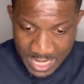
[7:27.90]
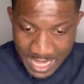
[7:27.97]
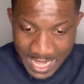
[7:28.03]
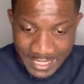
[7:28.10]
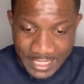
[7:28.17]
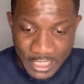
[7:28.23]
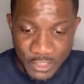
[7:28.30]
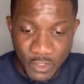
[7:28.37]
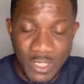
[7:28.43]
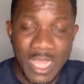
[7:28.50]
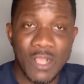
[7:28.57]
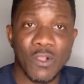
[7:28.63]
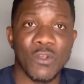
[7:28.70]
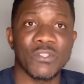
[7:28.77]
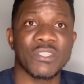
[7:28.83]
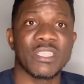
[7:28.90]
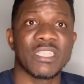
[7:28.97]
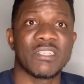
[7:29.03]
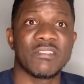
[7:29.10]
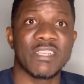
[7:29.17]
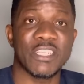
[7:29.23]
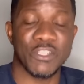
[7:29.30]
additional
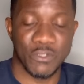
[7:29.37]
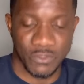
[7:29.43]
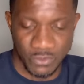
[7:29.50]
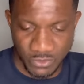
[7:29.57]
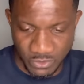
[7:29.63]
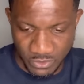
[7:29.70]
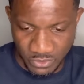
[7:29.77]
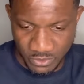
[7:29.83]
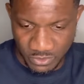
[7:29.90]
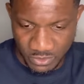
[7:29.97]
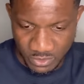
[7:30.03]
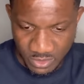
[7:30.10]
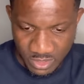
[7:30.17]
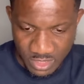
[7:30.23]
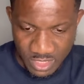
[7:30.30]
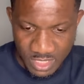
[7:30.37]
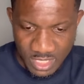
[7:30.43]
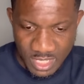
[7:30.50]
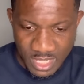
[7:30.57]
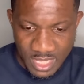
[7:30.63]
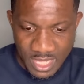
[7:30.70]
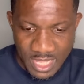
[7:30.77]
considerations.
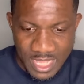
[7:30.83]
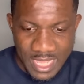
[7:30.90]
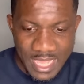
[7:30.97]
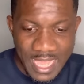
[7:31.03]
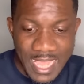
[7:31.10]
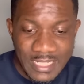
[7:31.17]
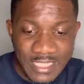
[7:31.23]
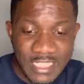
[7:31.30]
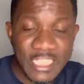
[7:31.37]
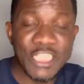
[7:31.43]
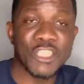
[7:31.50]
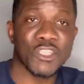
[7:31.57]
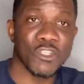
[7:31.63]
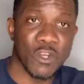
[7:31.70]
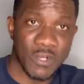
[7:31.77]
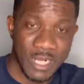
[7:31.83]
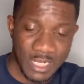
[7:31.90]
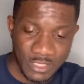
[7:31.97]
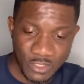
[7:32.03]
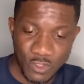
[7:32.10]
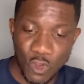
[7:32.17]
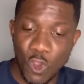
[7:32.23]
Health
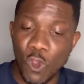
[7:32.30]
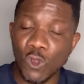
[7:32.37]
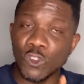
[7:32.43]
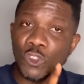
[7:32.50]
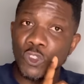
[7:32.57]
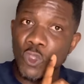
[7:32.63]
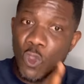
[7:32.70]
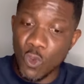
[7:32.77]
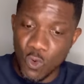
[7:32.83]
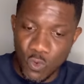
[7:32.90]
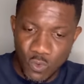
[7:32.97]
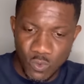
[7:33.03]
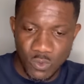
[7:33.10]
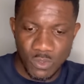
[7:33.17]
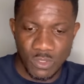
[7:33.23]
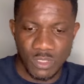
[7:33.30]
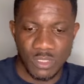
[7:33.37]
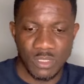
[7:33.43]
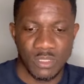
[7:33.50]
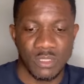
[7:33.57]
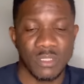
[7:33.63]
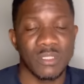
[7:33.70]
insurance, although
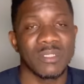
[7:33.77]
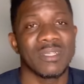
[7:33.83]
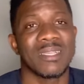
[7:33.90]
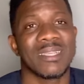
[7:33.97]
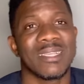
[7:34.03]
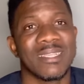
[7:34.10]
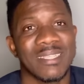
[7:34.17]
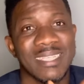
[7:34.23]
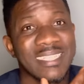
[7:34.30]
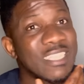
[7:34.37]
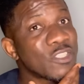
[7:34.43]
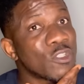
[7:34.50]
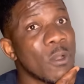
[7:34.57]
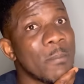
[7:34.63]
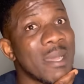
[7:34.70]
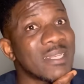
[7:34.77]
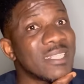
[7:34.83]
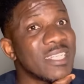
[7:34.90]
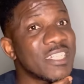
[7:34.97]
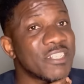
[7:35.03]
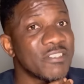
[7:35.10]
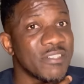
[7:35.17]
it is not
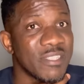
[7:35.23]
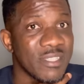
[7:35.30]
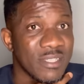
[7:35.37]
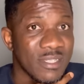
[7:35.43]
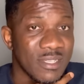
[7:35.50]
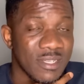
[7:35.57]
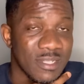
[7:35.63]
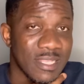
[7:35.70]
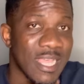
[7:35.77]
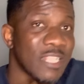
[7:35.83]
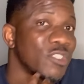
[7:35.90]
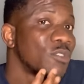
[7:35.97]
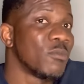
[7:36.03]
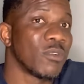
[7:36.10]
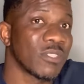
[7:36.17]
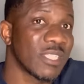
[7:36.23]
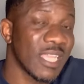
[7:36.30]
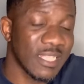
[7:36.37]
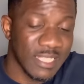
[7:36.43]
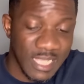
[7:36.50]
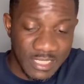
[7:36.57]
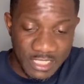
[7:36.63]
mandatory that you must
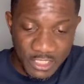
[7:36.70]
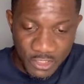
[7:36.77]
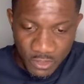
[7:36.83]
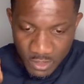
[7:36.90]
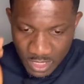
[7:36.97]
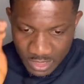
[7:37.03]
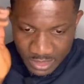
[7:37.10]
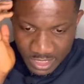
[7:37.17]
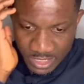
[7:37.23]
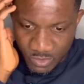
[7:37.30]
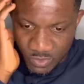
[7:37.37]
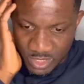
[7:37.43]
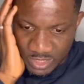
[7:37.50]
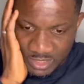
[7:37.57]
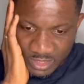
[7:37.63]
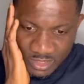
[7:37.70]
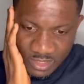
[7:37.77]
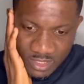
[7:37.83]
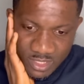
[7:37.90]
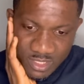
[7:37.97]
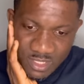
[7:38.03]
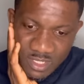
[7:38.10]
get health insurance anyways.
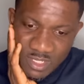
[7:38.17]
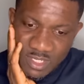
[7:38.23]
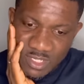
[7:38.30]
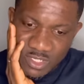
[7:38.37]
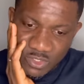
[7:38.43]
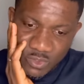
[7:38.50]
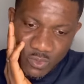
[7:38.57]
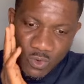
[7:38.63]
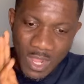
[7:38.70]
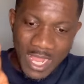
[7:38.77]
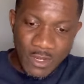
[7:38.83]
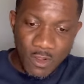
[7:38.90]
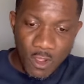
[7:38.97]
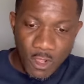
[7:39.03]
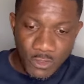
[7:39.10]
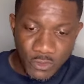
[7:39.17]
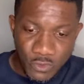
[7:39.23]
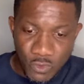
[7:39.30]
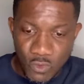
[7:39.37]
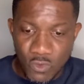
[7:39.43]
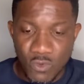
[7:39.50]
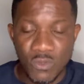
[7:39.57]
So, and
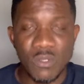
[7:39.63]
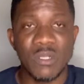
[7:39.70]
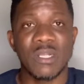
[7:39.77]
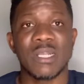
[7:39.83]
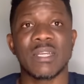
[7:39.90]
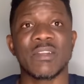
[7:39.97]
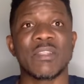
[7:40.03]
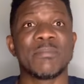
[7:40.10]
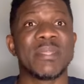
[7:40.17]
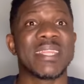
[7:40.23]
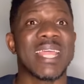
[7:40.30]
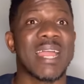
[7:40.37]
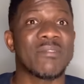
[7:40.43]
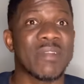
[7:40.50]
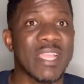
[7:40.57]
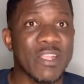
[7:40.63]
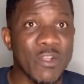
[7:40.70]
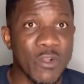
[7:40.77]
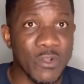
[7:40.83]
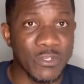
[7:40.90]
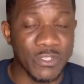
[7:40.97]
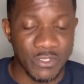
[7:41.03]
also criminal
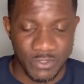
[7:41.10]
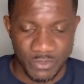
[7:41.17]
record.